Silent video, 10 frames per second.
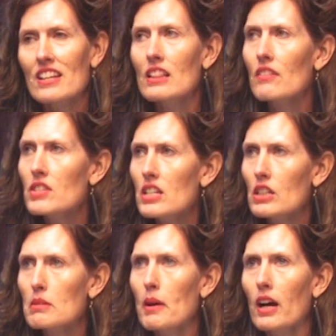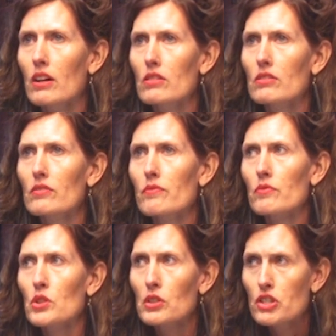I'd love to hear about
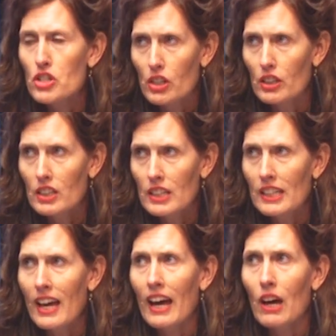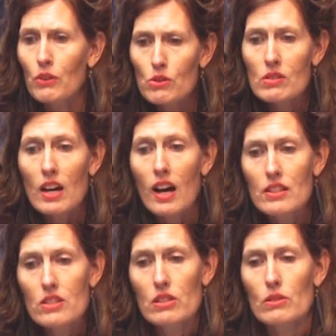your journey and how you
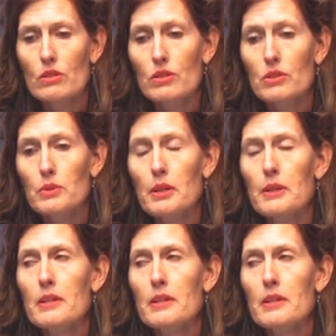got to